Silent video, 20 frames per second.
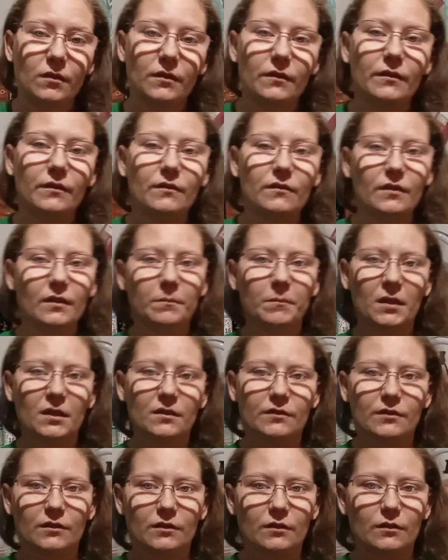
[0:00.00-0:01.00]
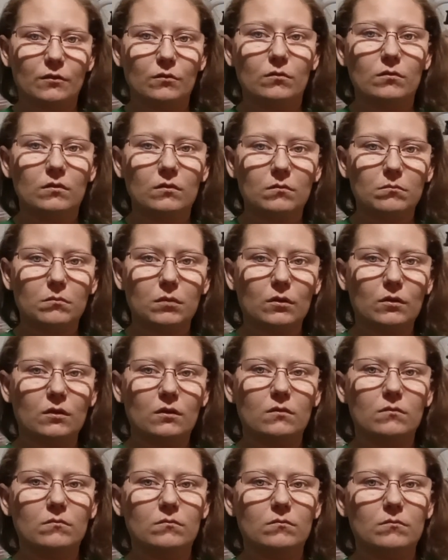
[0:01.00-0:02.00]
You see my to-do board
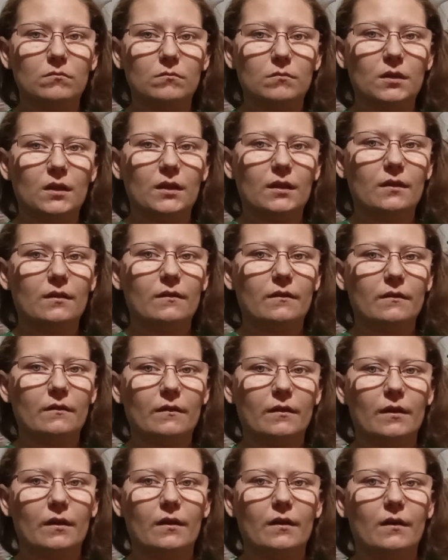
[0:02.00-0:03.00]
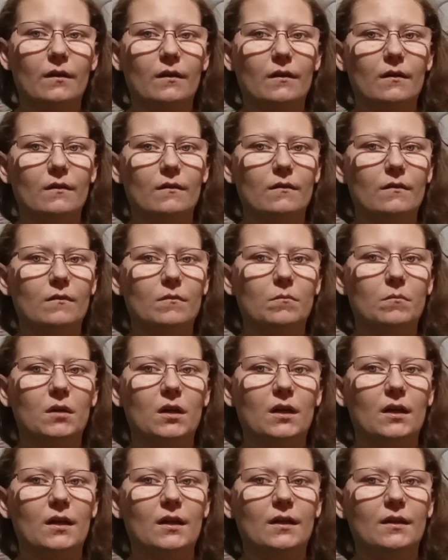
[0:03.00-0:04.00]
back there
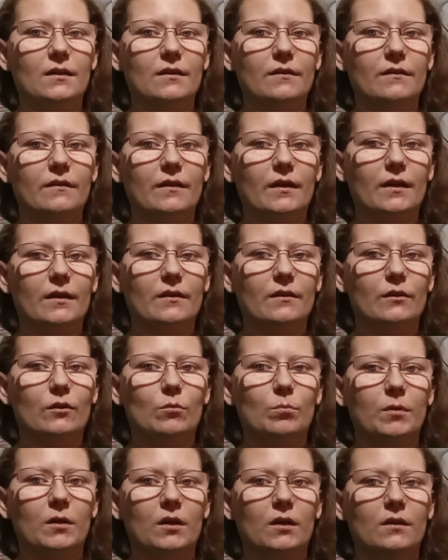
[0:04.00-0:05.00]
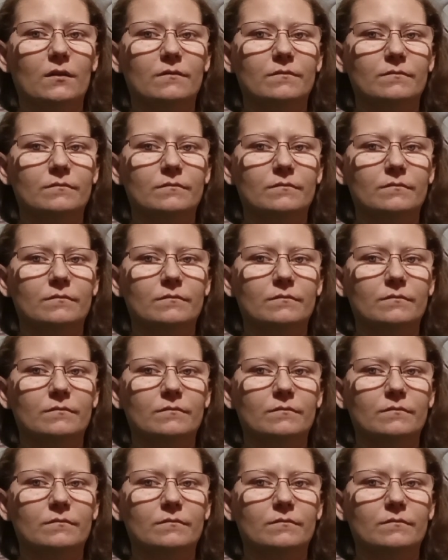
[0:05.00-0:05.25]
behind that coupon